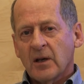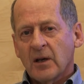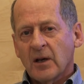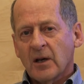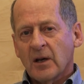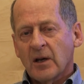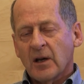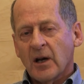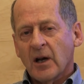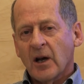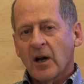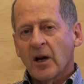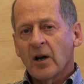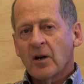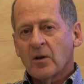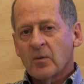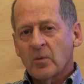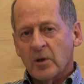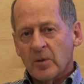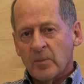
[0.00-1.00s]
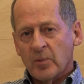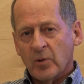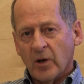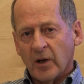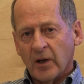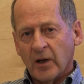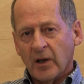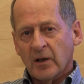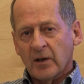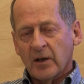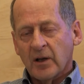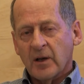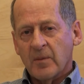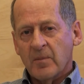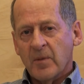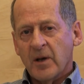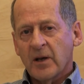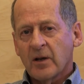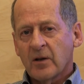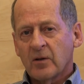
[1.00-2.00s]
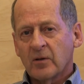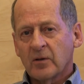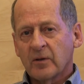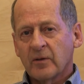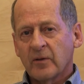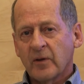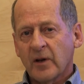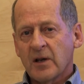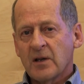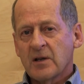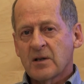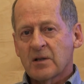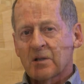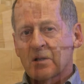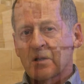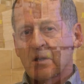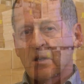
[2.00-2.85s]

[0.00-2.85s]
a hardware product like a medical device,